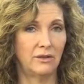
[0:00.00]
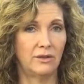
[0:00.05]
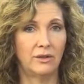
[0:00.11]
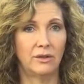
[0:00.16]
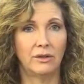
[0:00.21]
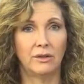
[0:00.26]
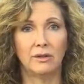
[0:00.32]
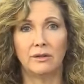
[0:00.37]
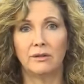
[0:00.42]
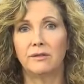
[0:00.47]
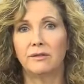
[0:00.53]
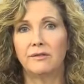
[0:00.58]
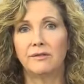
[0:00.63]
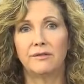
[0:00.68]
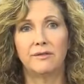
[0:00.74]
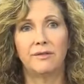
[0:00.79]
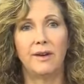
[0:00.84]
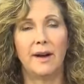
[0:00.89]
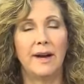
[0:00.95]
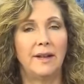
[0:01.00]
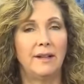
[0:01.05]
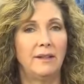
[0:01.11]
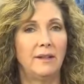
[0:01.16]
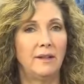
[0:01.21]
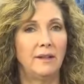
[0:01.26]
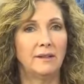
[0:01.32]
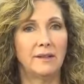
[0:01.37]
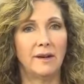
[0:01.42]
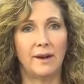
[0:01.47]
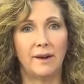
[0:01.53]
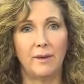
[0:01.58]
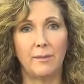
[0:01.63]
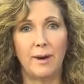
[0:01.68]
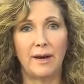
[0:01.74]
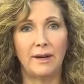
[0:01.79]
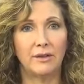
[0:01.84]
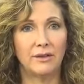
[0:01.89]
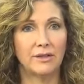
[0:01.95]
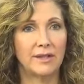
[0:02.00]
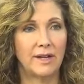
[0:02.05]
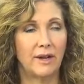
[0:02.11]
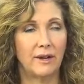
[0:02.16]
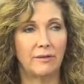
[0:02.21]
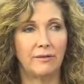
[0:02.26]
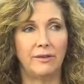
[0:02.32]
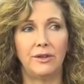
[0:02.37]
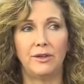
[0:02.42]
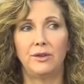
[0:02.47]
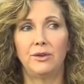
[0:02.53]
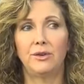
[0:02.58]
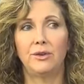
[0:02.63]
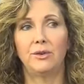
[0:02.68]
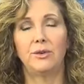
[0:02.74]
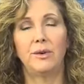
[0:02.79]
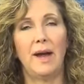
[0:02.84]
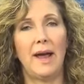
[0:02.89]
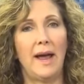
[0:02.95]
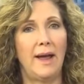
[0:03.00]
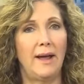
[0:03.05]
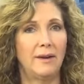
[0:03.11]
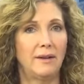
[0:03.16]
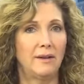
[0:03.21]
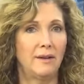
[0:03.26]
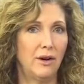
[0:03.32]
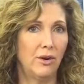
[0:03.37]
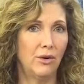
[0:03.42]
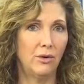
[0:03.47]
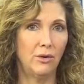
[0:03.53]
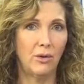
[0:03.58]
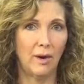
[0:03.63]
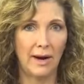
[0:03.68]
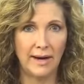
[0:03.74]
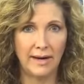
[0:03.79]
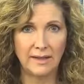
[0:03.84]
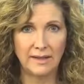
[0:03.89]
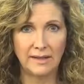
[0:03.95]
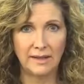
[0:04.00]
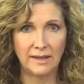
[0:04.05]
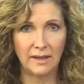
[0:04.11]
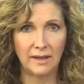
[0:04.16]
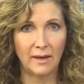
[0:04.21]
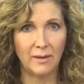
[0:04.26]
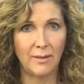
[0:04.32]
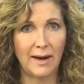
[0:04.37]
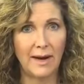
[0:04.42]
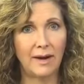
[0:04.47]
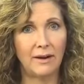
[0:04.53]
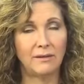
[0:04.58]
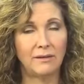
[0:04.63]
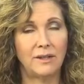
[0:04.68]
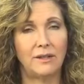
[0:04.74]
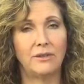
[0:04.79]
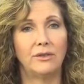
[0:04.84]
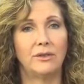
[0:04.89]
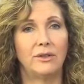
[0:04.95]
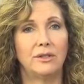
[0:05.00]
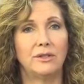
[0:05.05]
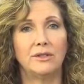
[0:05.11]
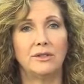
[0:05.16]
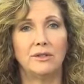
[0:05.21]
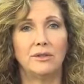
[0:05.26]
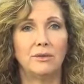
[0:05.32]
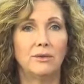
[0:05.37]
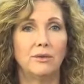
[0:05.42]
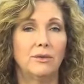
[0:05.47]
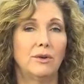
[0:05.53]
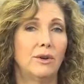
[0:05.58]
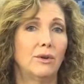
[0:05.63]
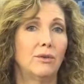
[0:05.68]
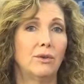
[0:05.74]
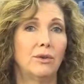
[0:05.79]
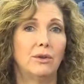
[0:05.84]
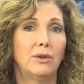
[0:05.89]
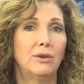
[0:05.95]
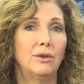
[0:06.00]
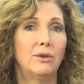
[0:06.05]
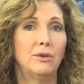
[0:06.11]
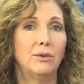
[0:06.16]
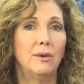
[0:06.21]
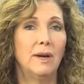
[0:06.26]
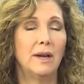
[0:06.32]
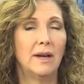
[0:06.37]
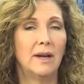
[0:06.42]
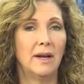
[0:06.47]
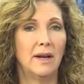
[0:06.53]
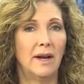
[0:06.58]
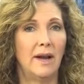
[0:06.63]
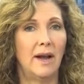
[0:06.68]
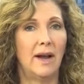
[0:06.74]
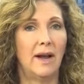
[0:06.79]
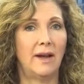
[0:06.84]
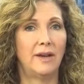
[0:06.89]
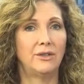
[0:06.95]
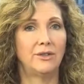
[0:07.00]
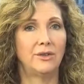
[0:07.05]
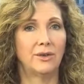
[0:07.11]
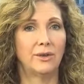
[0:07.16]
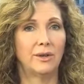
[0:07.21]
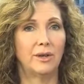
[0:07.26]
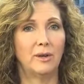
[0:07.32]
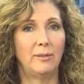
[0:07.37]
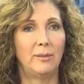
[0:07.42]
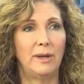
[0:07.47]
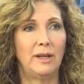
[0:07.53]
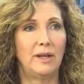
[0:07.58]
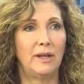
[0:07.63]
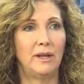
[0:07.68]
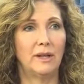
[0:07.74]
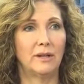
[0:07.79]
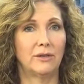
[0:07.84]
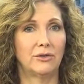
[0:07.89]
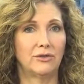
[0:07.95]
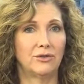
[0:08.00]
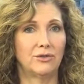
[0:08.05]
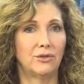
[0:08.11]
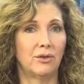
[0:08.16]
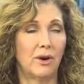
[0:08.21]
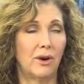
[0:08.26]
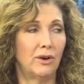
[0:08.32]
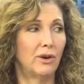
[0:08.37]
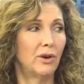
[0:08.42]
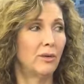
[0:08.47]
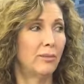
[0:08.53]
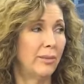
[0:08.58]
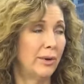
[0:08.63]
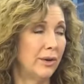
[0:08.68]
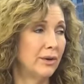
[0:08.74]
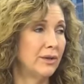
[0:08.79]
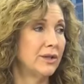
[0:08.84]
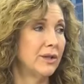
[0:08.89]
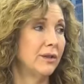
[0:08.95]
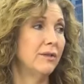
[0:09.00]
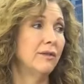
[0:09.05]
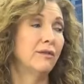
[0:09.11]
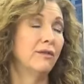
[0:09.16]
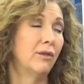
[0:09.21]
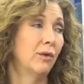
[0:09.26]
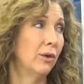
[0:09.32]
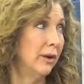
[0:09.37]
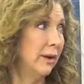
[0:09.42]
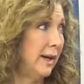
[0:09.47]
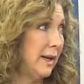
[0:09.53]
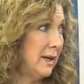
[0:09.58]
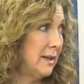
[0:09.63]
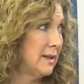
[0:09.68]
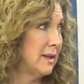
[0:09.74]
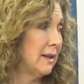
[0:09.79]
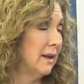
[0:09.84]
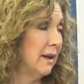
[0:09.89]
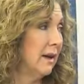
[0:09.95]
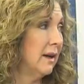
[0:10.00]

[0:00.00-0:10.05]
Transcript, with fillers: you'll find things out about yourself you had no idea about that you could do, no clue, and you're going to be a stronger person for it.